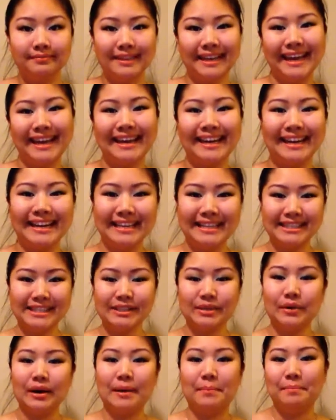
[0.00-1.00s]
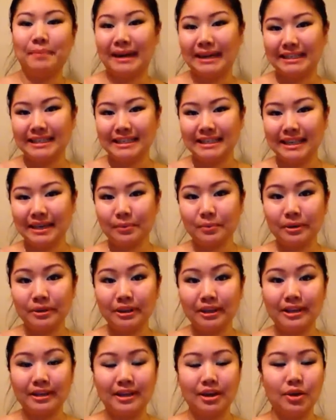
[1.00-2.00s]
Hey guys, so I'm back today with
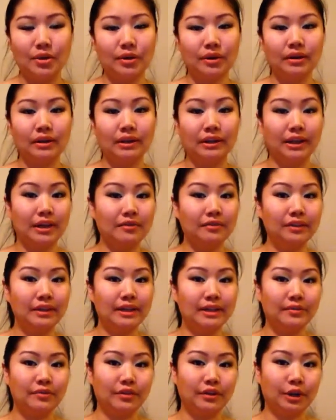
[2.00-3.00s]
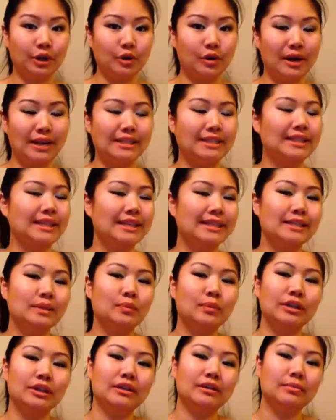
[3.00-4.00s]
another lovely video, and today's
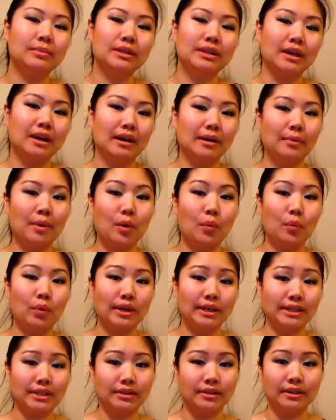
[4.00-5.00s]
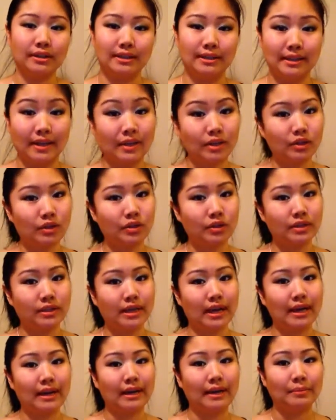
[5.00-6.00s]
we're going to be talking about winter essentials,
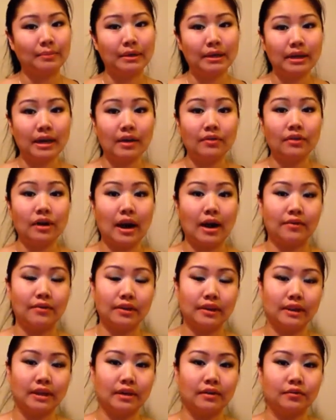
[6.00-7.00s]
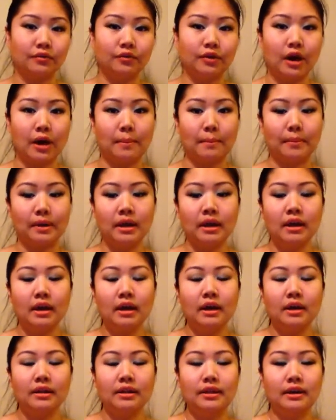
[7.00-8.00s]
and I'm going to cover everything from
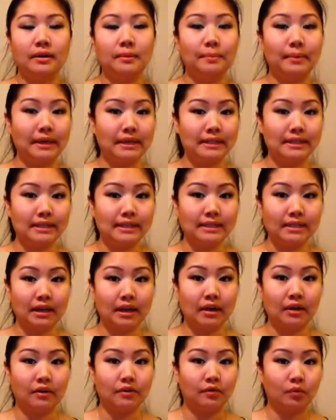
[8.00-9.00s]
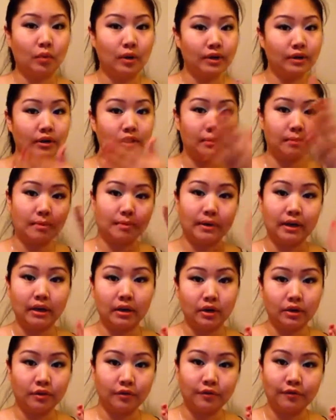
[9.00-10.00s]
the base of what you're going to be putting
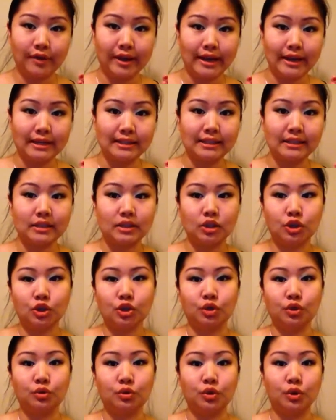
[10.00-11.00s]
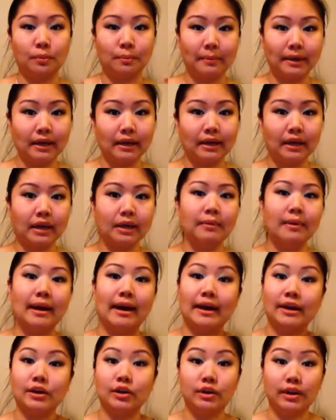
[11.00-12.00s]
on your face to your makeup
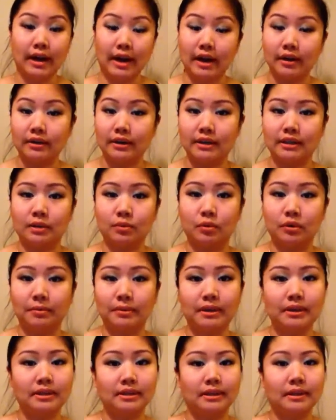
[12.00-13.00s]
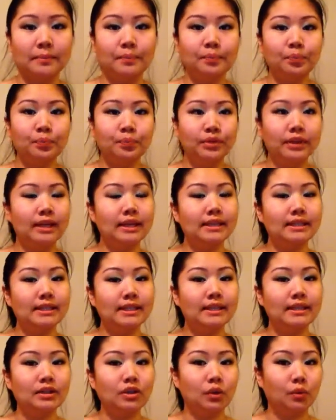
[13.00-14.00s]
and your hair as well, because these
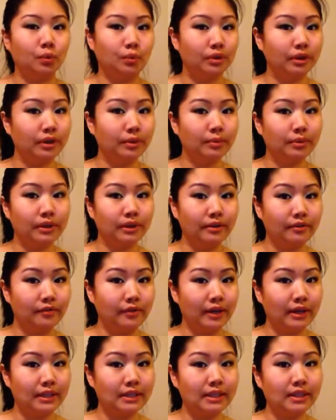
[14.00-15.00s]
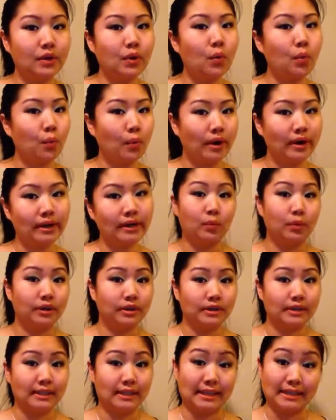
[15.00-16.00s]
things are really affected when winter
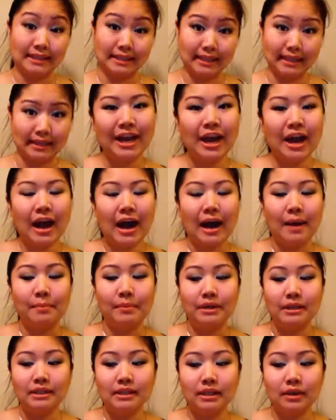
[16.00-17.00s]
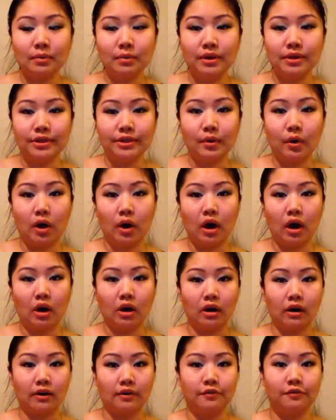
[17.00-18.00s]
sets in. I'm going to start with
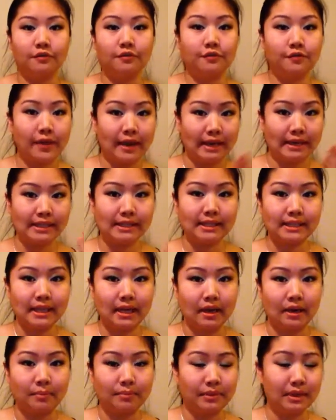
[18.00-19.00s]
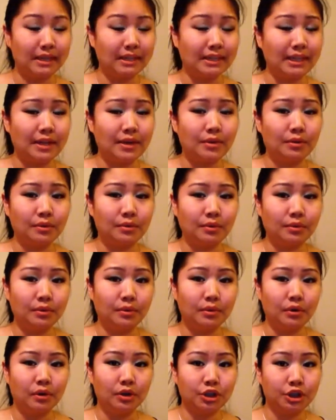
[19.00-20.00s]
our face, things that you
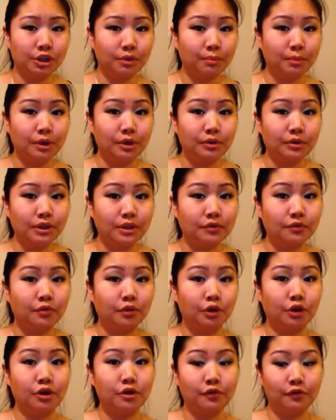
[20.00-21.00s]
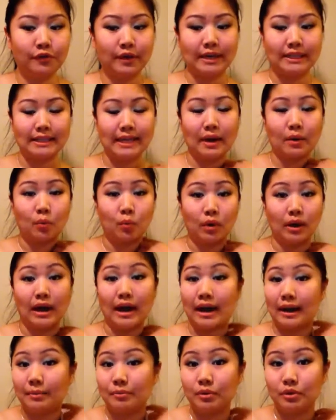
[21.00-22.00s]
should be using for your face and what
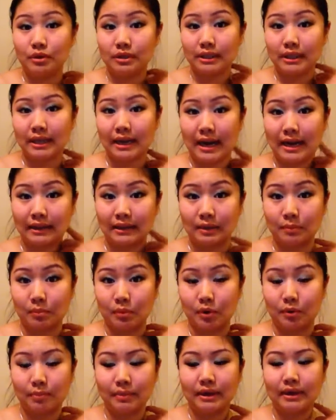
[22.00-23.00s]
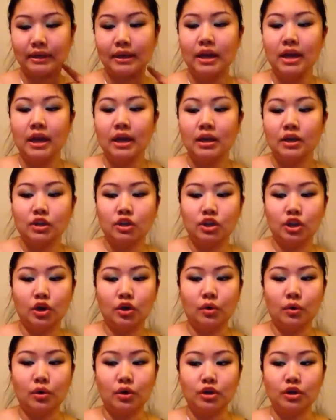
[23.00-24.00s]
I'm using at the moment.
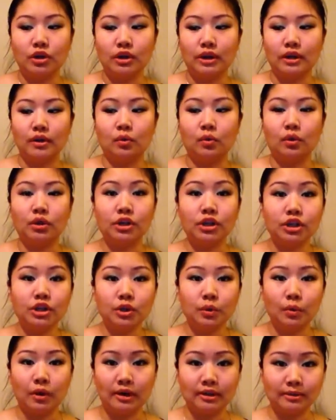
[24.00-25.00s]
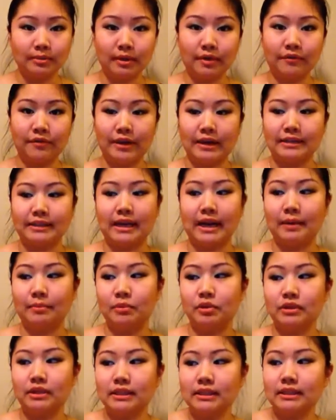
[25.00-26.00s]
So in order to wash my face, I'm
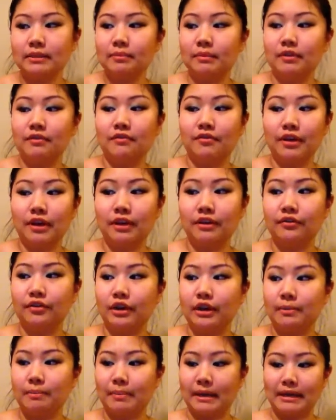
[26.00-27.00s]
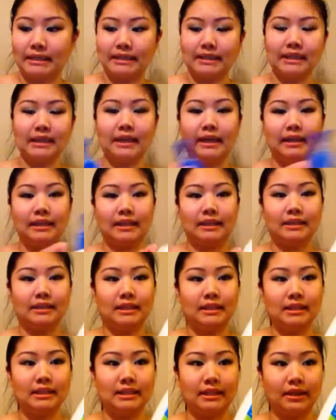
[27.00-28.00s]
using something very basic, and that's
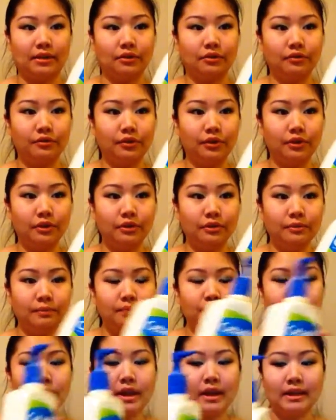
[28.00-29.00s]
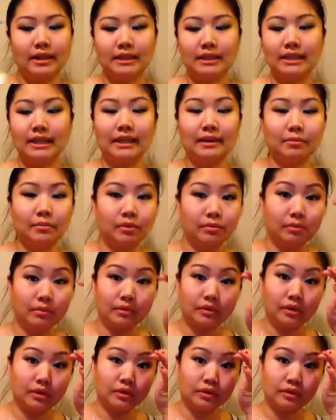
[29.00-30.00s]
the Cetaphil. This thing I've
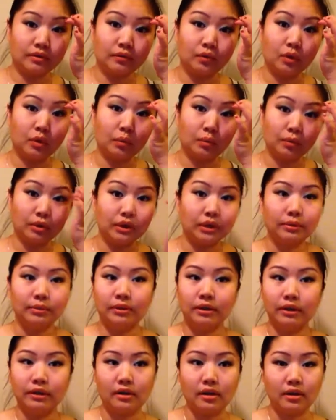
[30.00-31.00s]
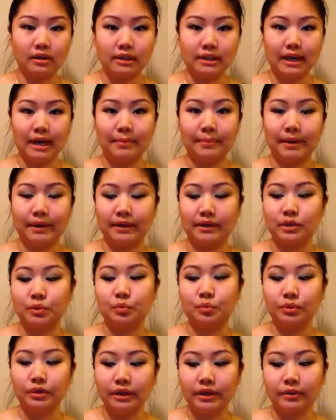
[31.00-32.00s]
been using for a really long time, and it's
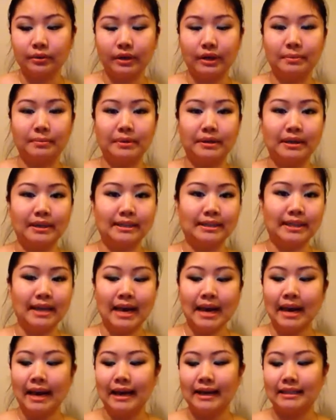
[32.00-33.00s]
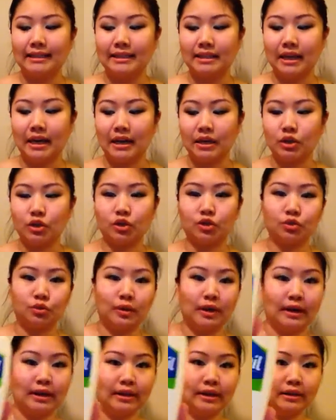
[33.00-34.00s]
really great because it's not
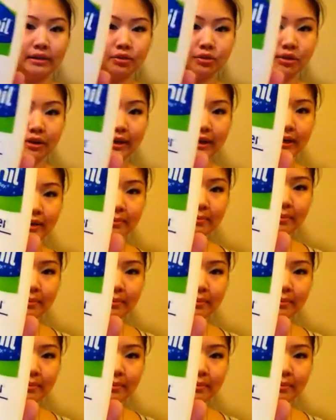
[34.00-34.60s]
drying,